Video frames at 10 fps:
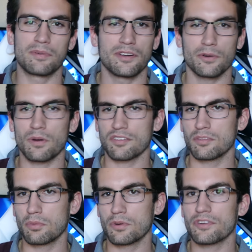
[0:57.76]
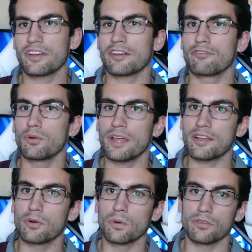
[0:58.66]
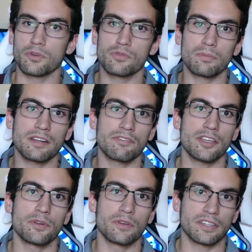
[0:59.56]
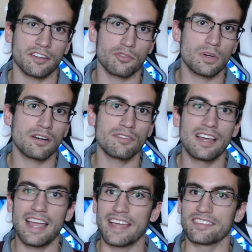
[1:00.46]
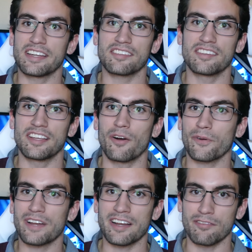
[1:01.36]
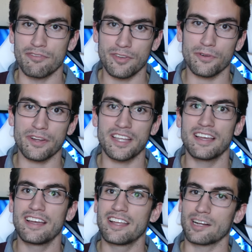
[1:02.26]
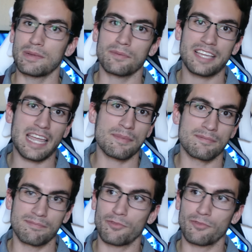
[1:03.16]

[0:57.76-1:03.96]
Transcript: but across the board, you're gonna get a full eight cores, which will benefit you in DirectX twelve, and thanks to the R nine Fury, you're gonna be able to game in